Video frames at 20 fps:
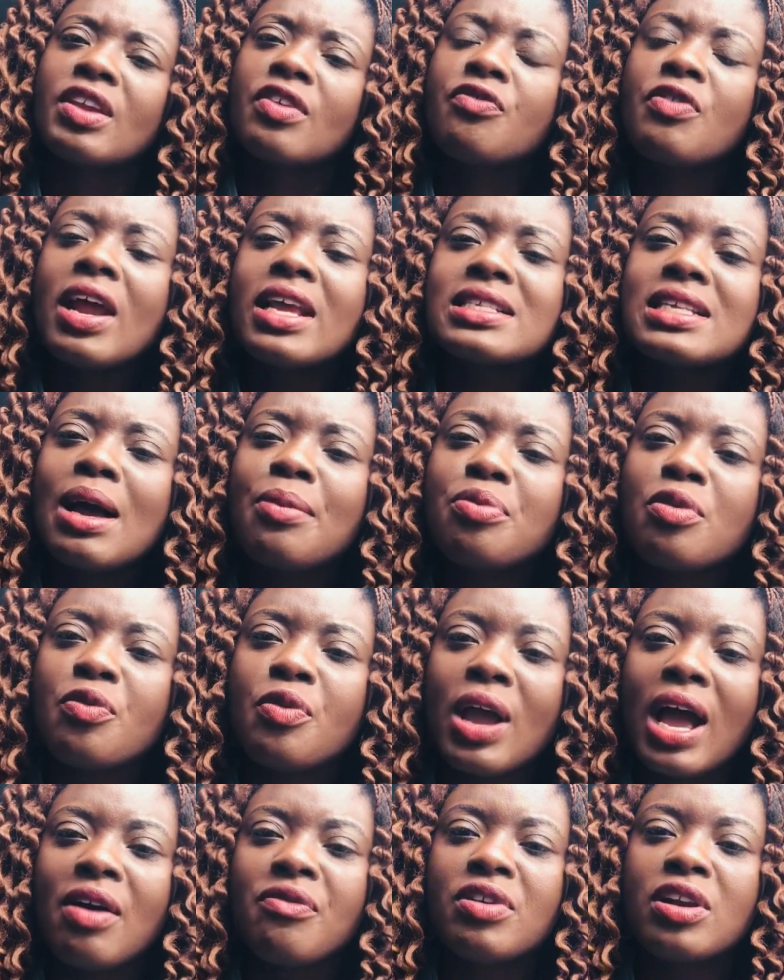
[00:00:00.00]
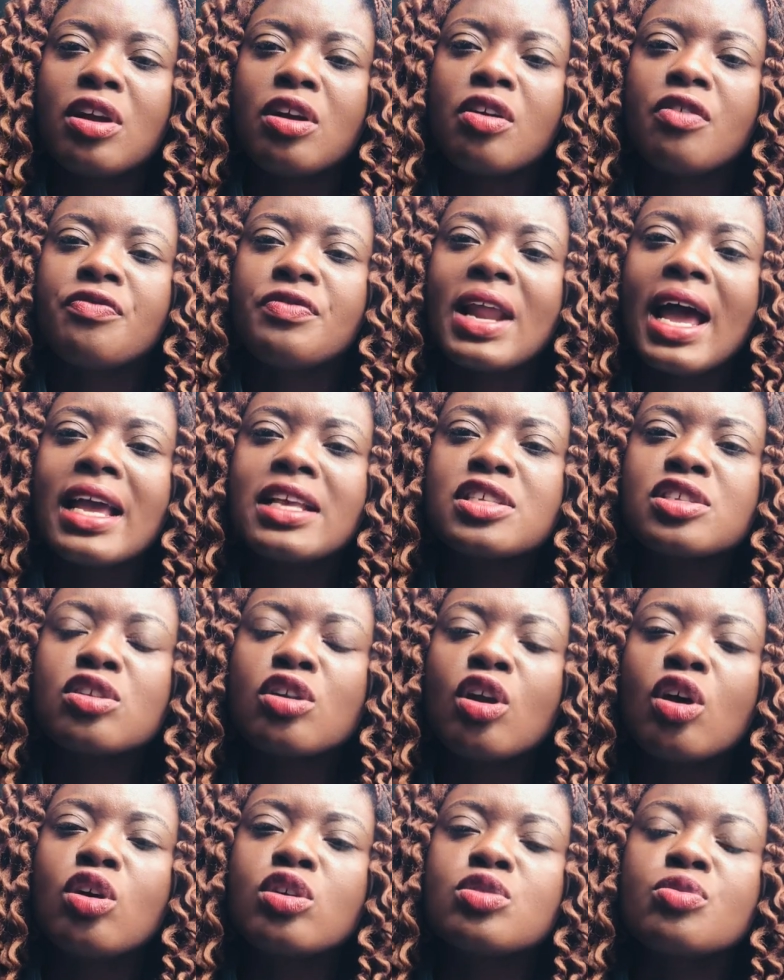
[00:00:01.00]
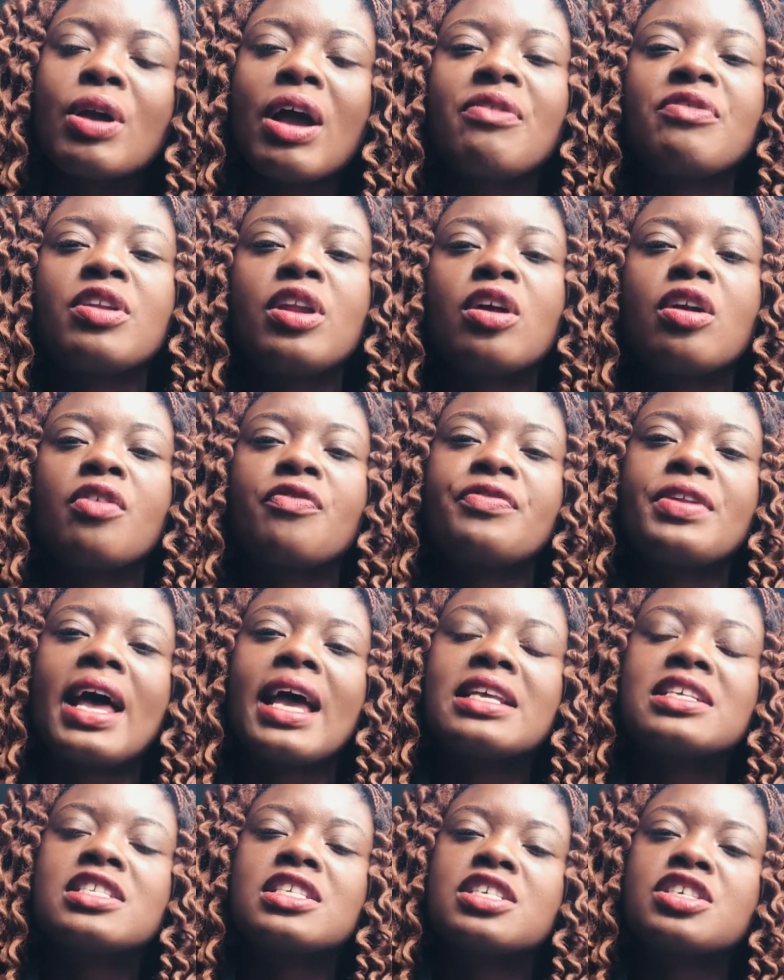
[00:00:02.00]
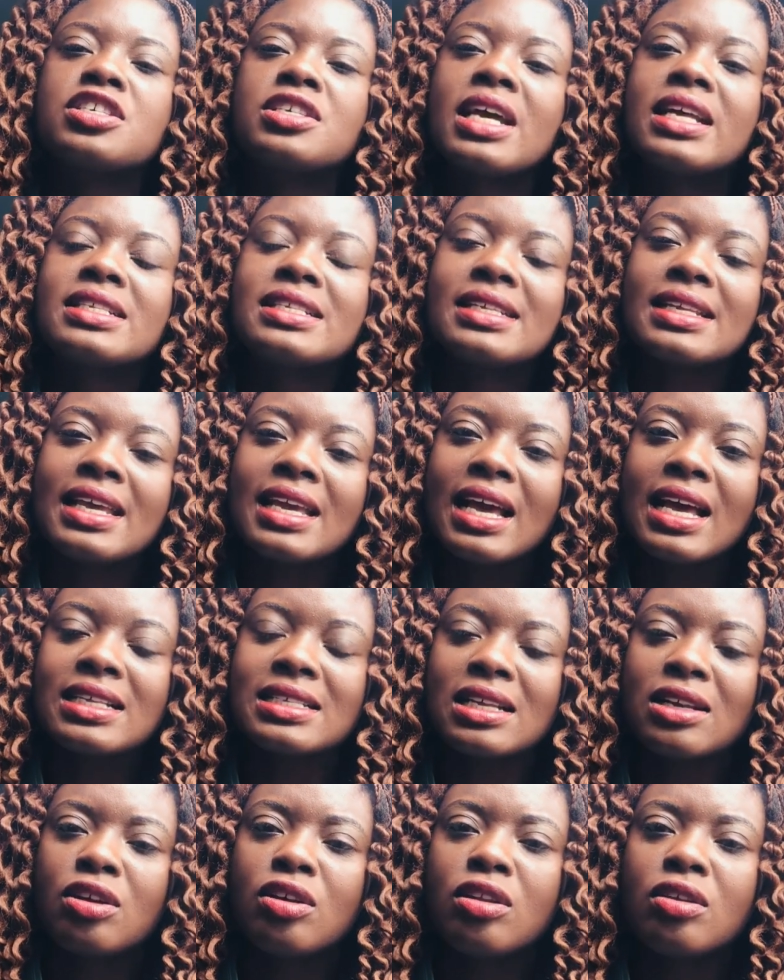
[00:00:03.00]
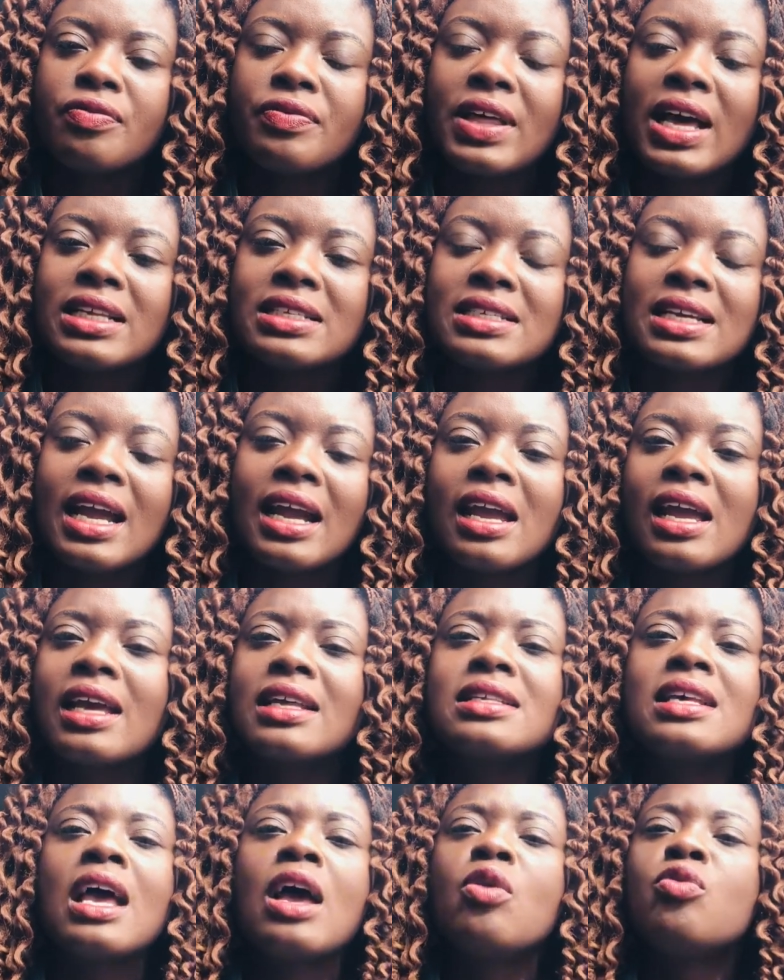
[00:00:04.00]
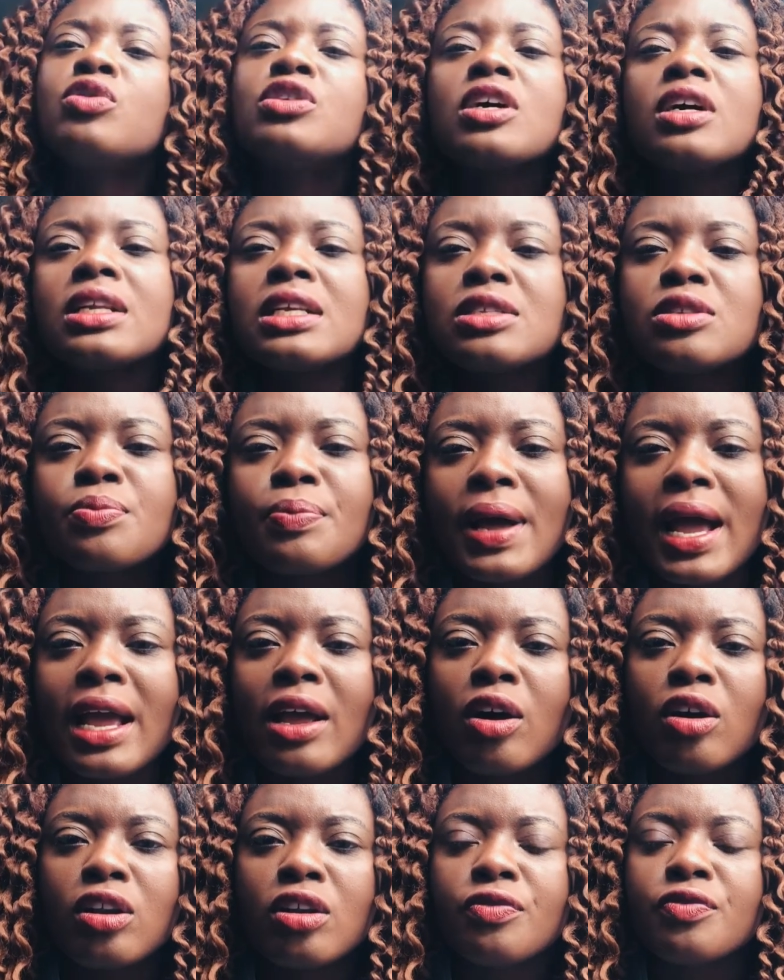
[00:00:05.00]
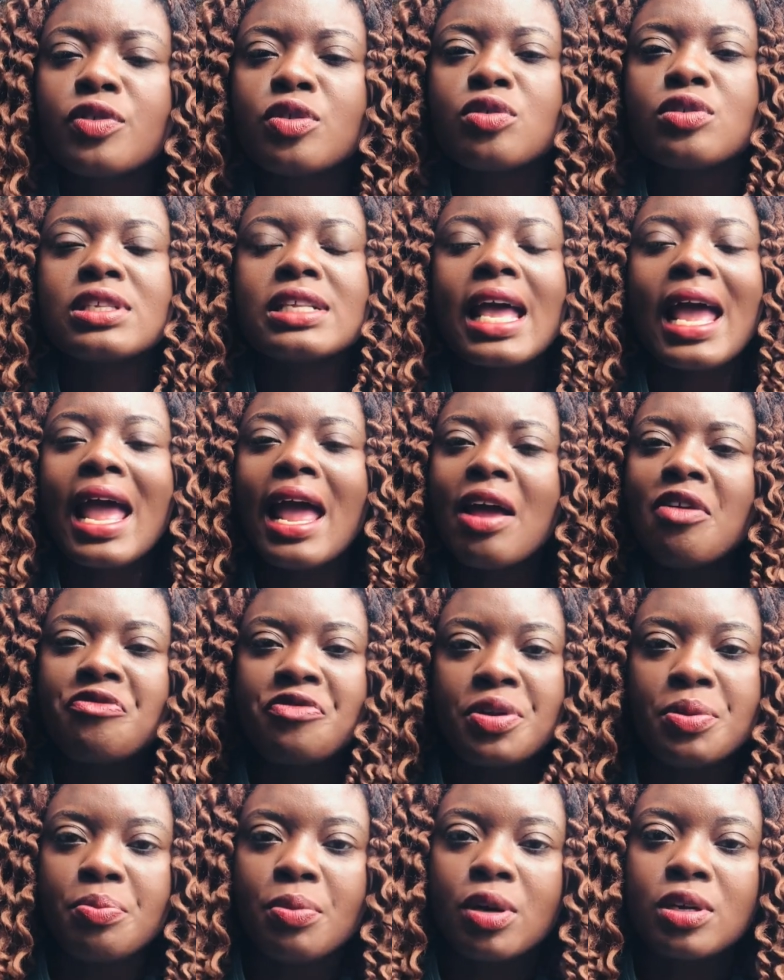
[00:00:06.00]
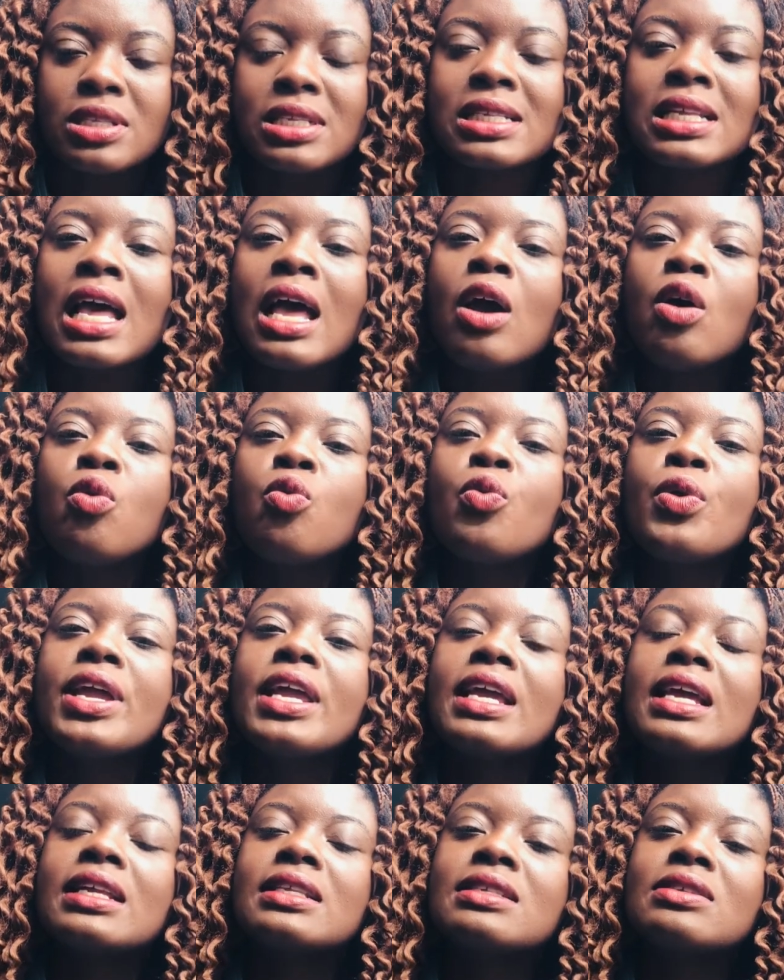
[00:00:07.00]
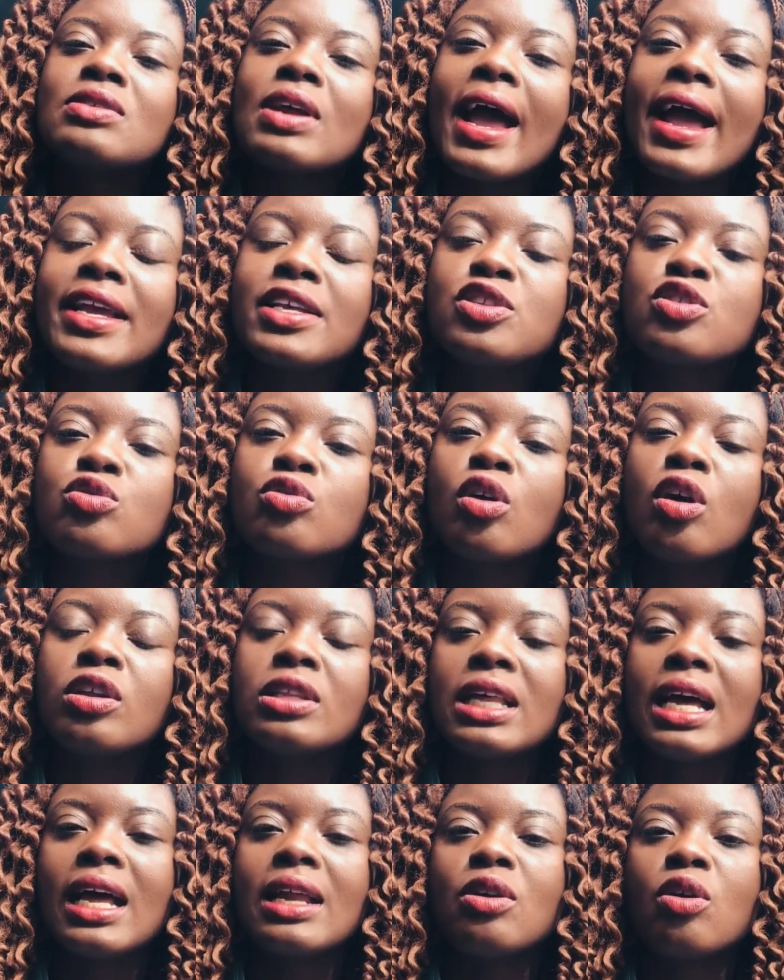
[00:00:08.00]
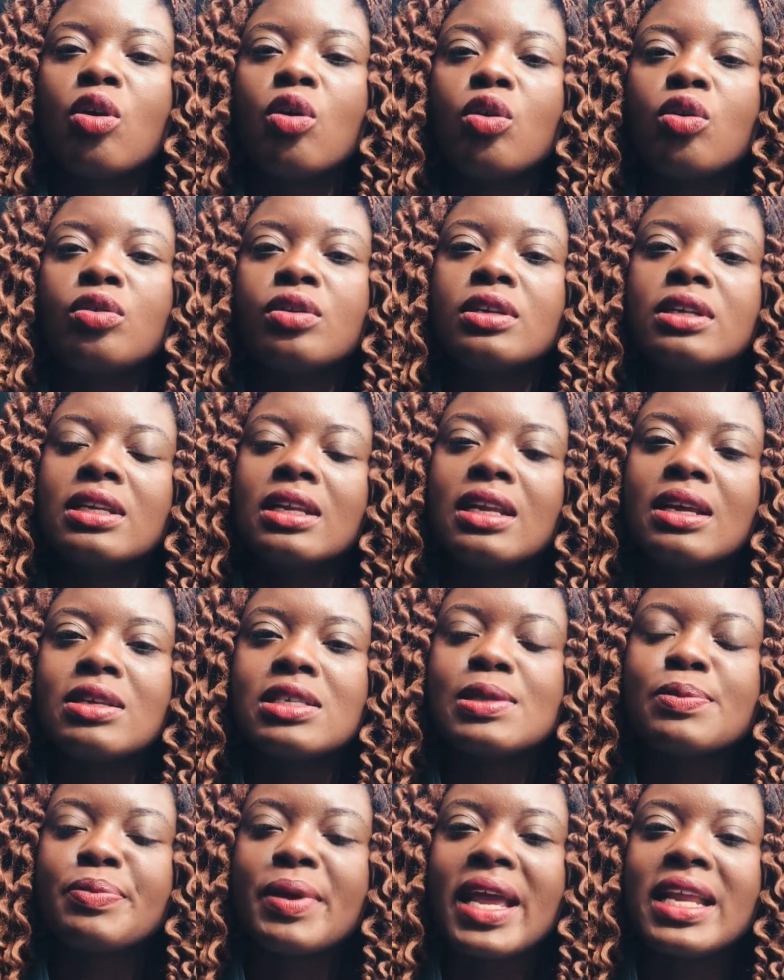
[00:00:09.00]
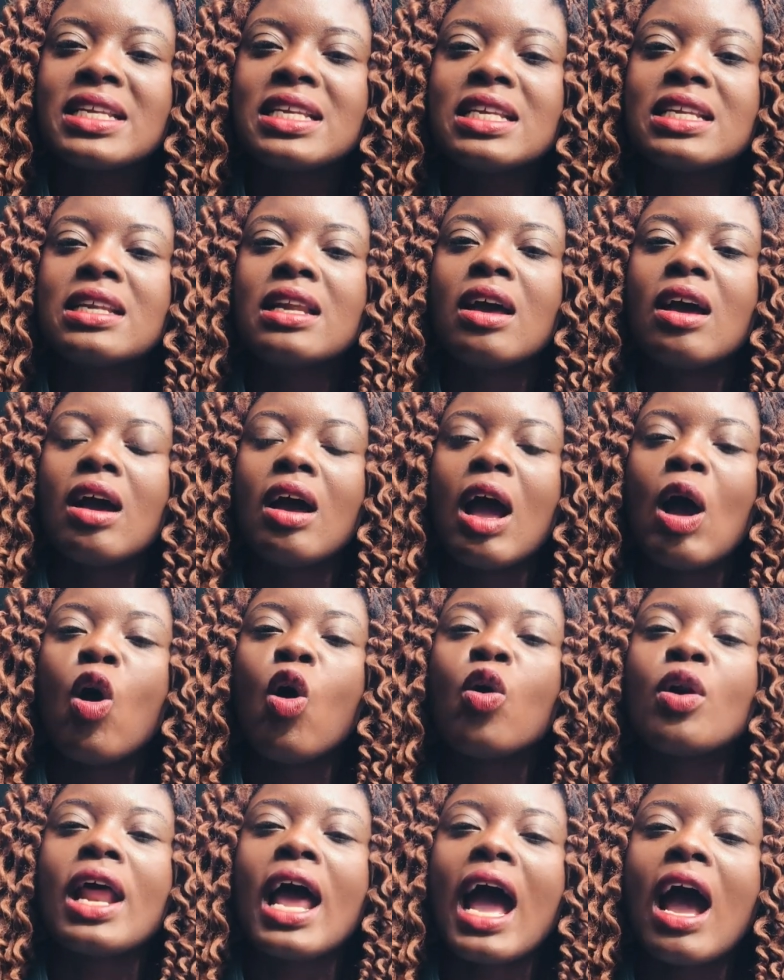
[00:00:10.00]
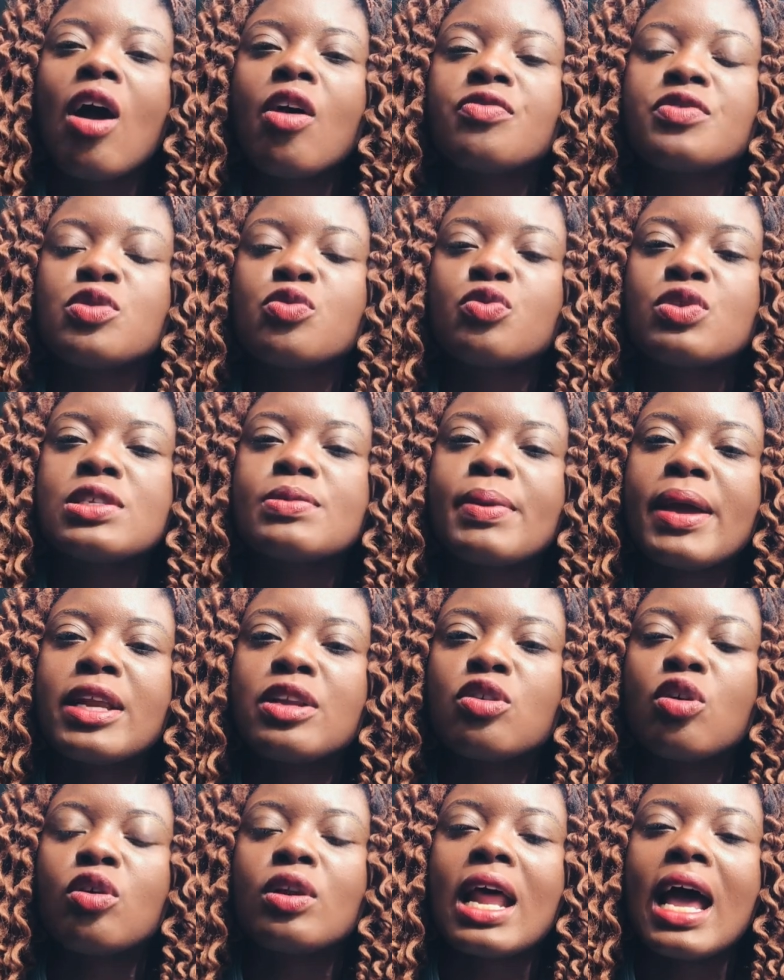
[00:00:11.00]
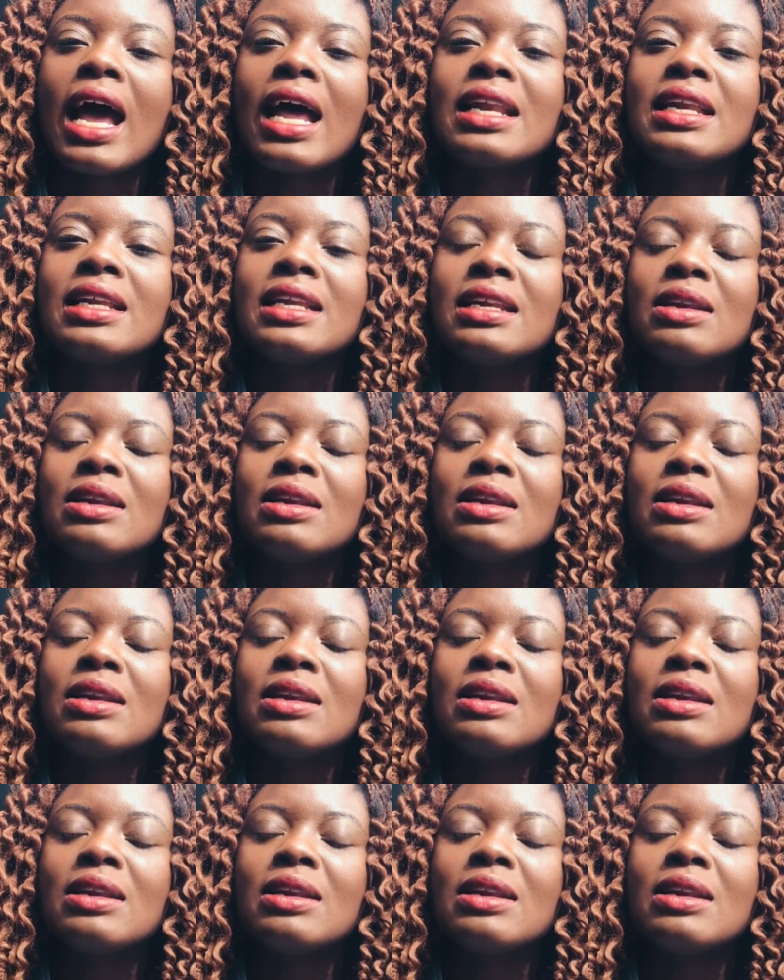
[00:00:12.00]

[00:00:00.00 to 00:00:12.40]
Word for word: for example we have a lot of nice clothes we have a lot of nice t-shirts sneakers and all of that jacket we don't need to buy all of those every month we try to cut down on spending on how often we spend on our